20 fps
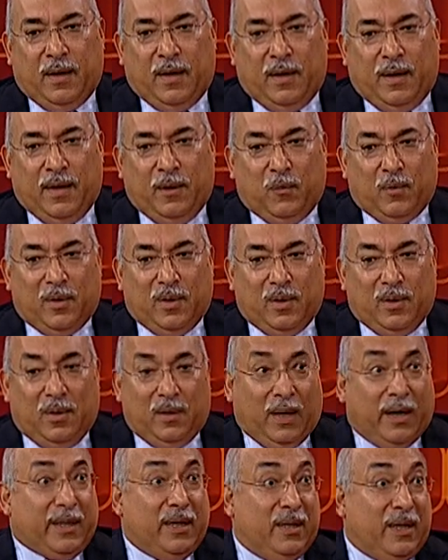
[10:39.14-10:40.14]
And we're
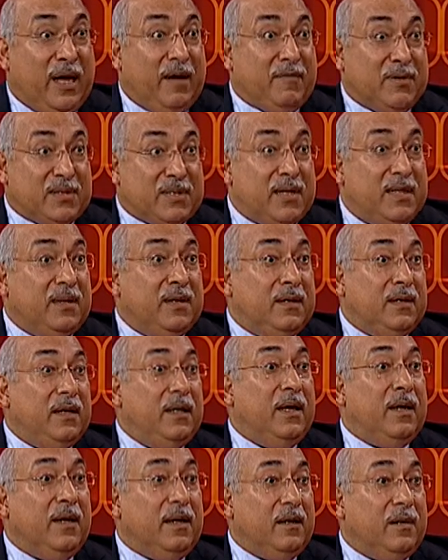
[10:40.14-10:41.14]
lucky to have a sitting
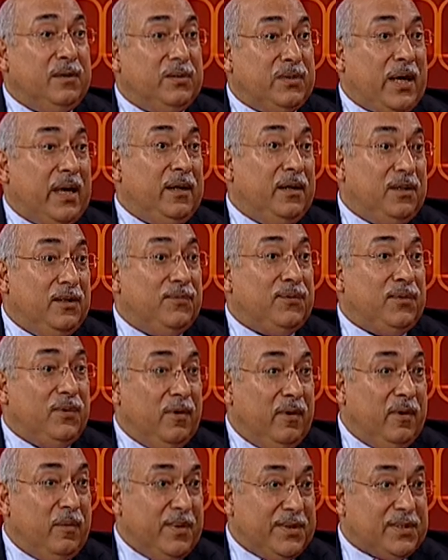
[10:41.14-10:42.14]
DA, Janet
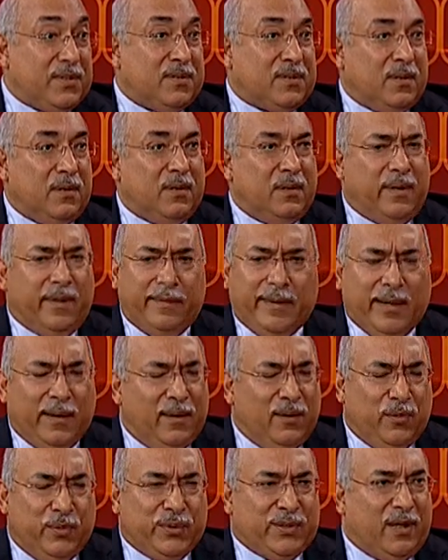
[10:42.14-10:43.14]
DeFiore, Westchester DA,
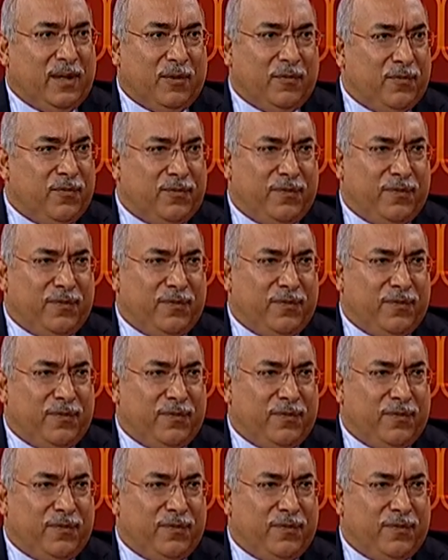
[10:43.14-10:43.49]
who's done a